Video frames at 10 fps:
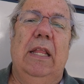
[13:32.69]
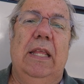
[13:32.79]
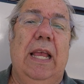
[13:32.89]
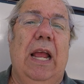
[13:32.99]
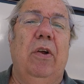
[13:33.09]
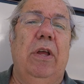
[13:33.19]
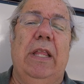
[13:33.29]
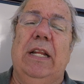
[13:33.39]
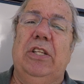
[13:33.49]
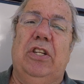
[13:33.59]
the area
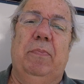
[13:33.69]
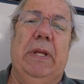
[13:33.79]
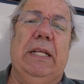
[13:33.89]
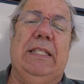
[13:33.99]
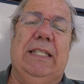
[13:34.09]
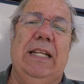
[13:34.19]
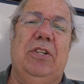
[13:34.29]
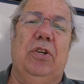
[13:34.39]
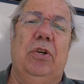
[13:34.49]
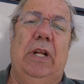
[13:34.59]
that is to be
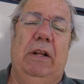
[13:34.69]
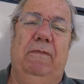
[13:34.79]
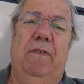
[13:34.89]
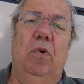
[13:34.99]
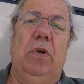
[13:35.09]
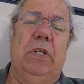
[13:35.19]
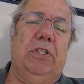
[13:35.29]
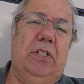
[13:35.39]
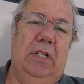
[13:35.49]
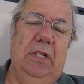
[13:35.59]
centered and
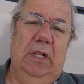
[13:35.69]
focused,